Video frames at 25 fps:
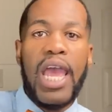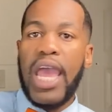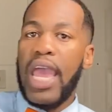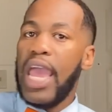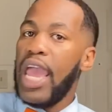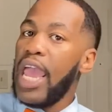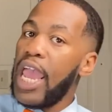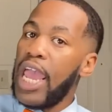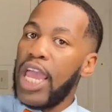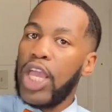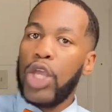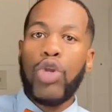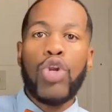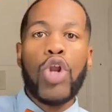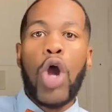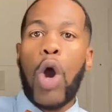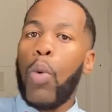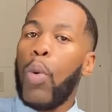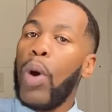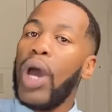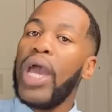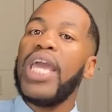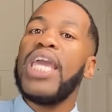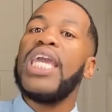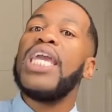And you know
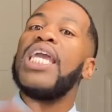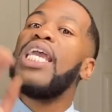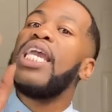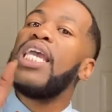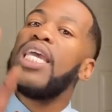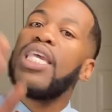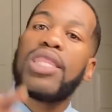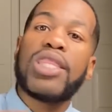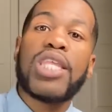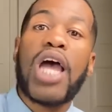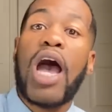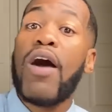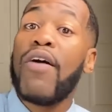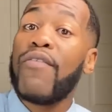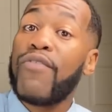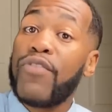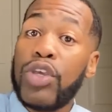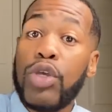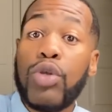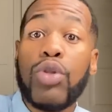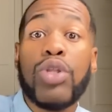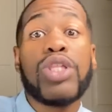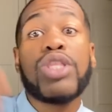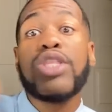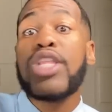what? It is time for
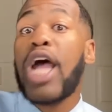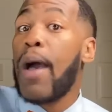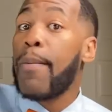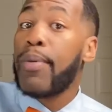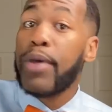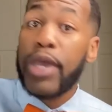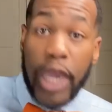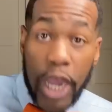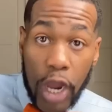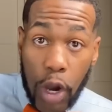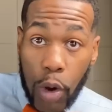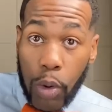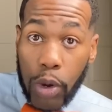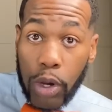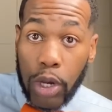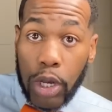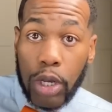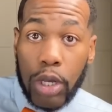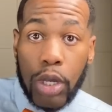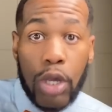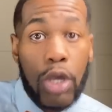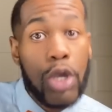you to stop caring.